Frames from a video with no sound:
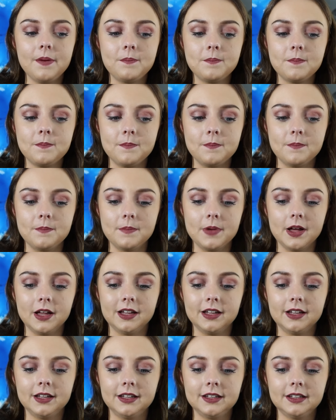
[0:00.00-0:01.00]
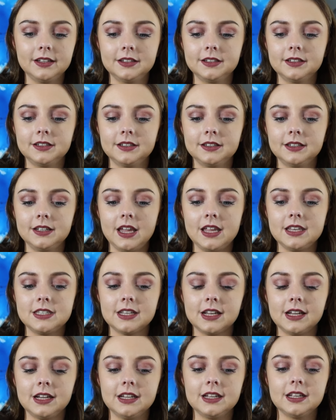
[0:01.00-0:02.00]
It's
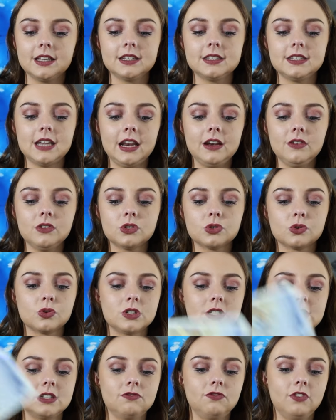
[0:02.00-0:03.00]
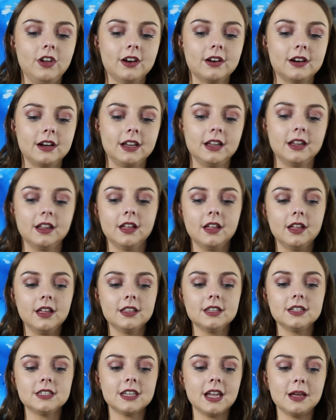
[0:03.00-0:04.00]
like Ten of Swords is very...
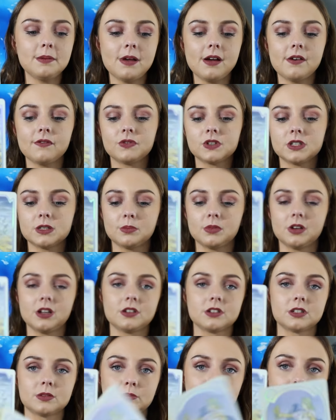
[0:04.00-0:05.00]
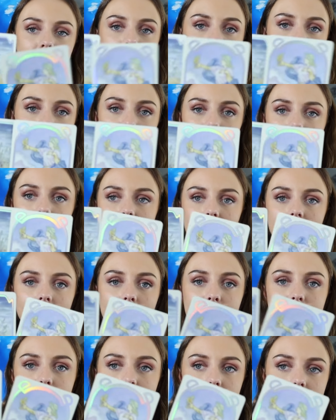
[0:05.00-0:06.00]
This came out for someone else, I'm pretty sure. Page of
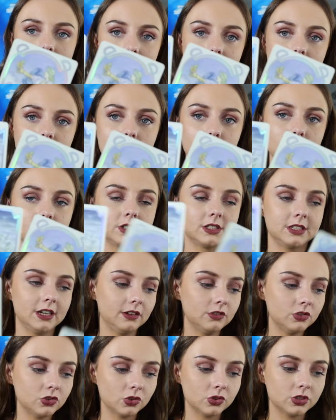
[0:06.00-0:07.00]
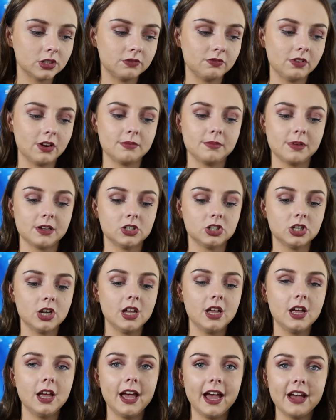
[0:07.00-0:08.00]
Cups, Ten of Swords. Ten of Swords is very much
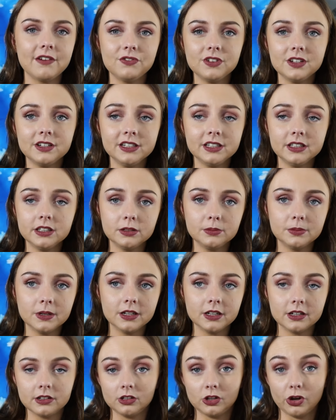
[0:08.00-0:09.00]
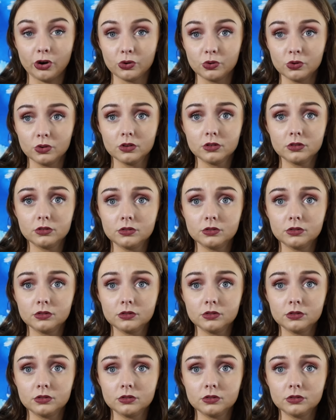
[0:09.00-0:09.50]
feeling a little bit low